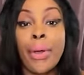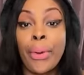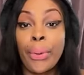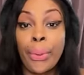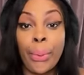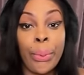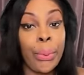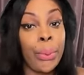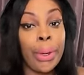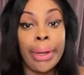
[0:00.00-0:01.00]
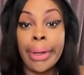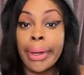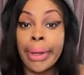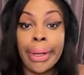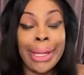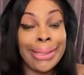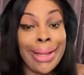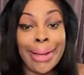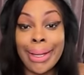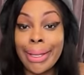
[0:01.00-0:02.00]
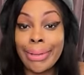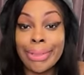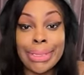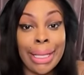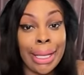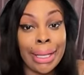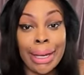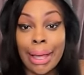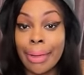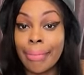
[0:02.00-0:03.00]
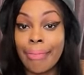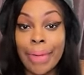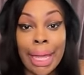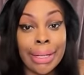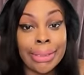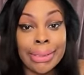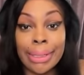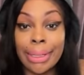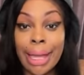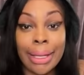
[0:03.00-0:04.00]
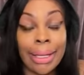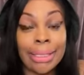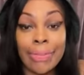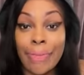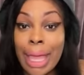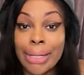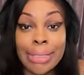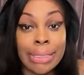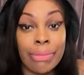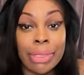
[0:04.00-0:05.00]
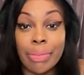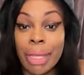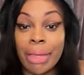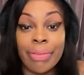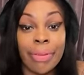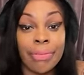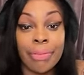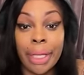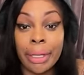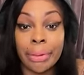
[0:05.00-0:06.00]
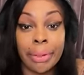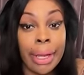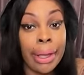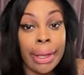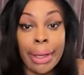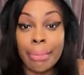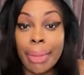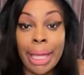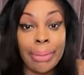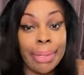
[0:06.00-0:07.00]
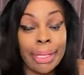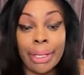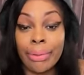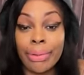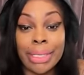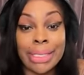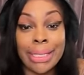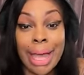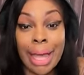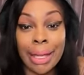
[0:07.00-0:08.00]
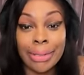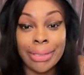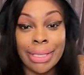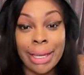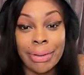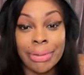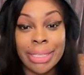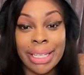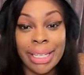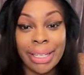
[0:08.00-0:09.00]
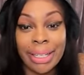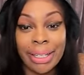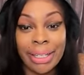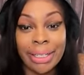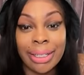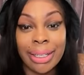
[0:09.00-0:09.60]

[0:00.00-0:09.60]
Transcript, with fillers: who he thought that he was getting like a fantasy. Like his fantasy was being fulfilled. And baby, it was not. You said it was good?